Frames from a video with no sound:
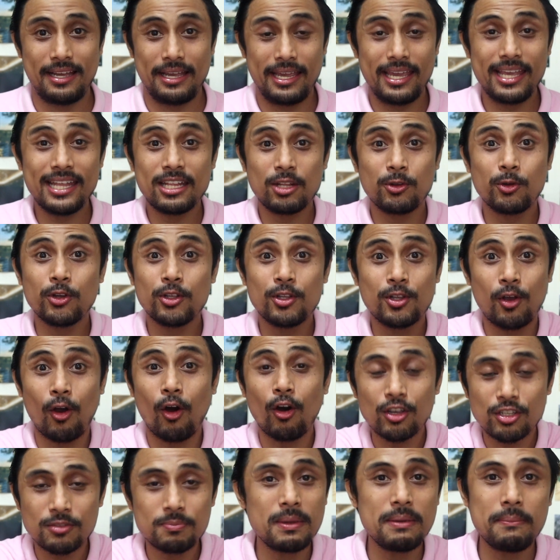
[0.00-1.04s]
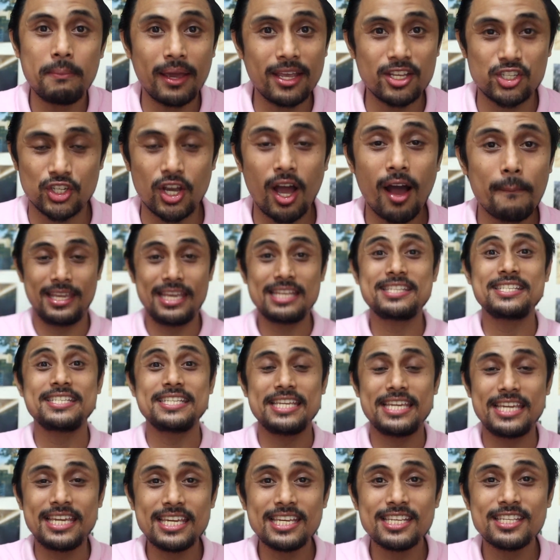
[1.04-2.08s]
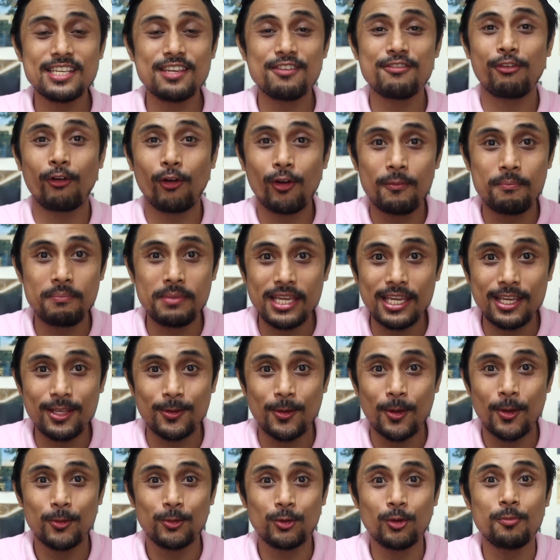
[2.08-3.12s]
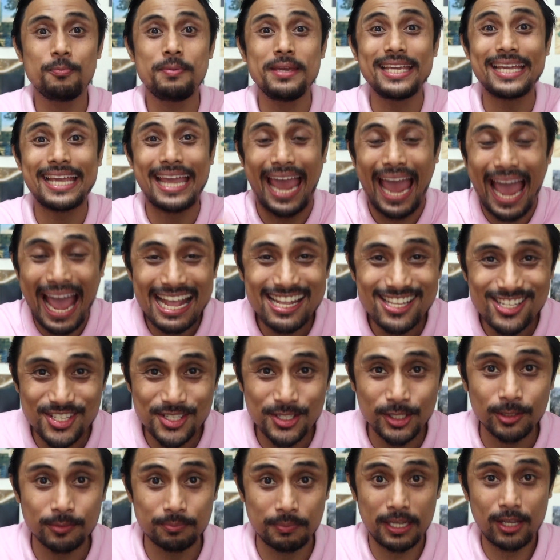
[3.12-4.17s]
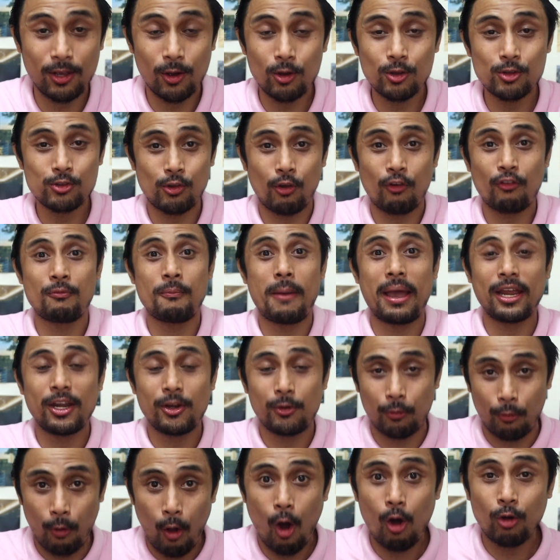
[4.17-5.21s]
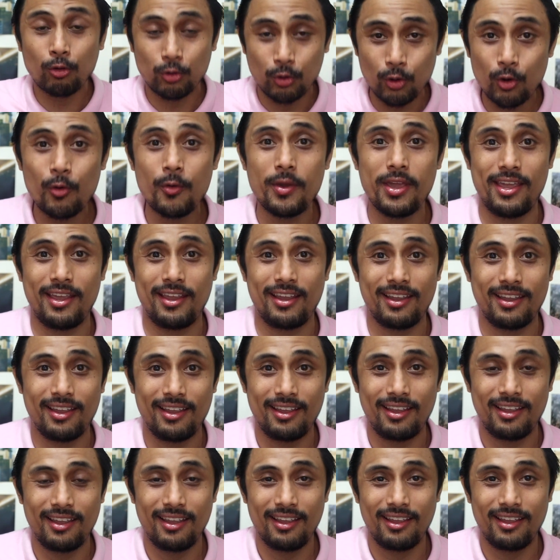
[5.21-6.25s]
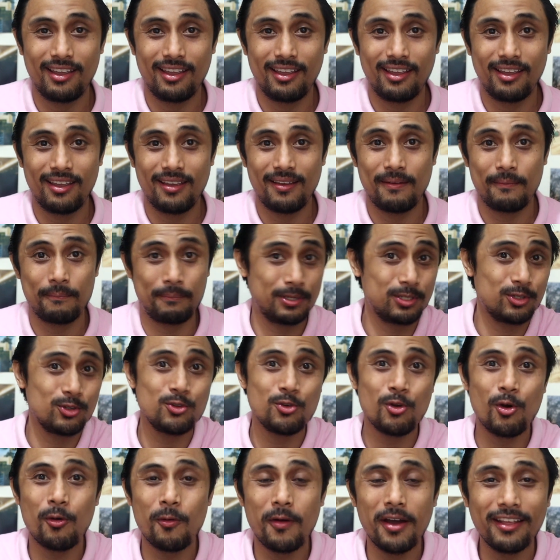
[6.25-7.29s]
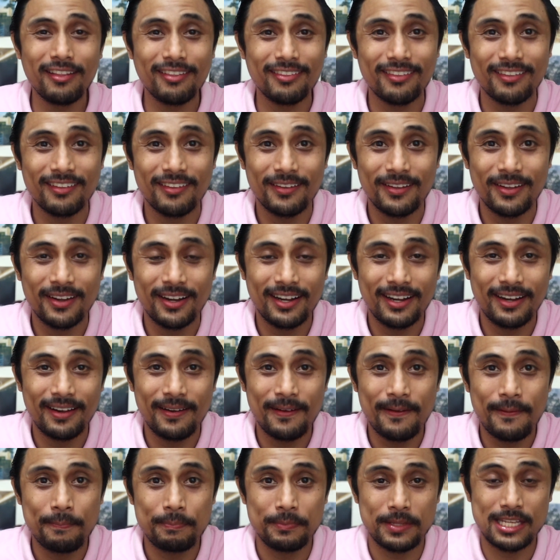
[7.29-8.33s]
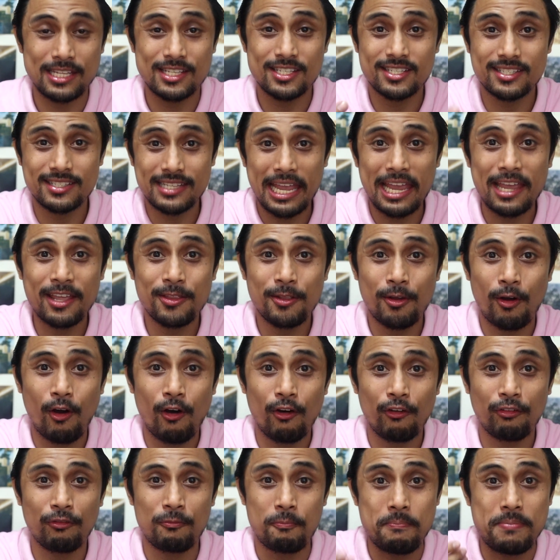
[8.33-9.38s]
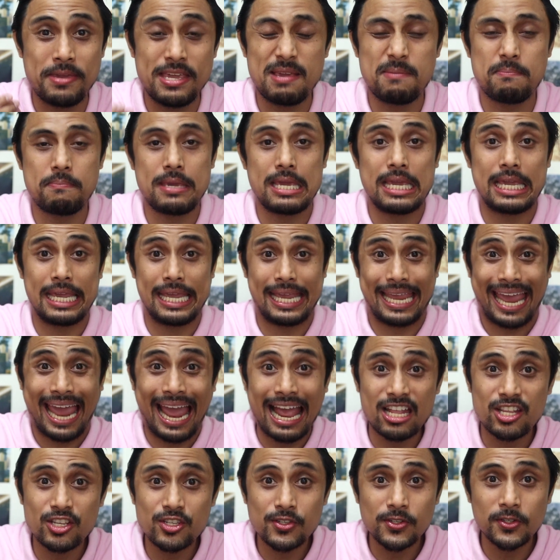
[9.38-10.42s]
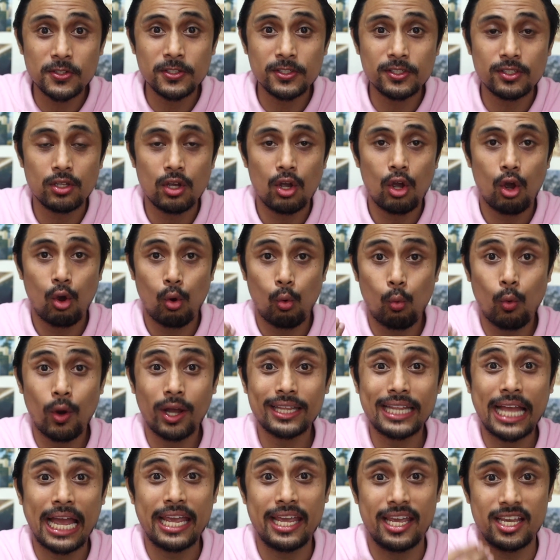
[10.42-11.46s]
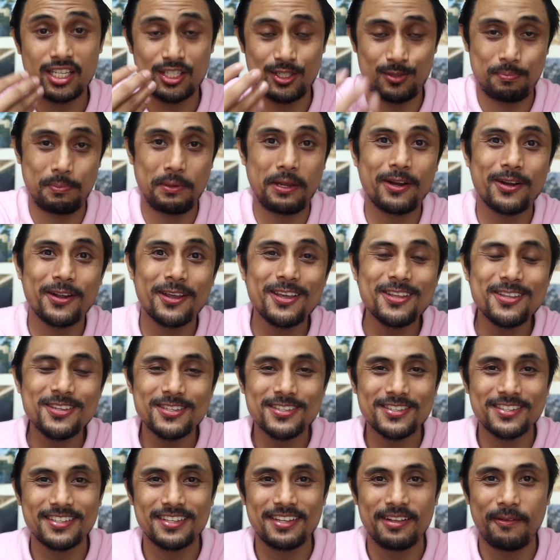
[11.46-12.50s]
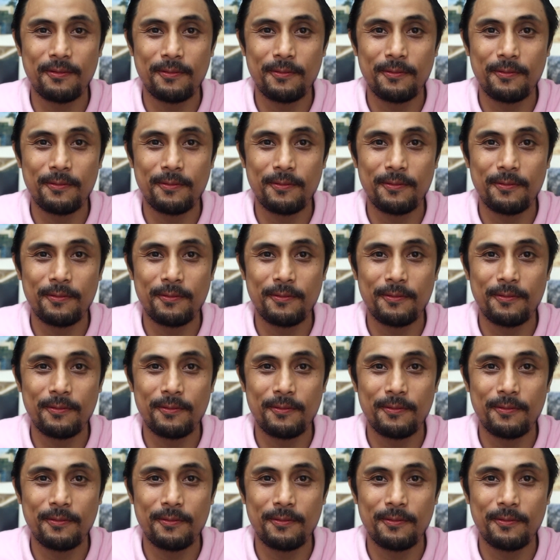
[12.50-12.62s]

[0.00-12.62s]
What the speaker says: It could cost me my job. It's easy for me to be canceled because of my wrongdoing. But you know what? Instead of me being canceled, what I experienced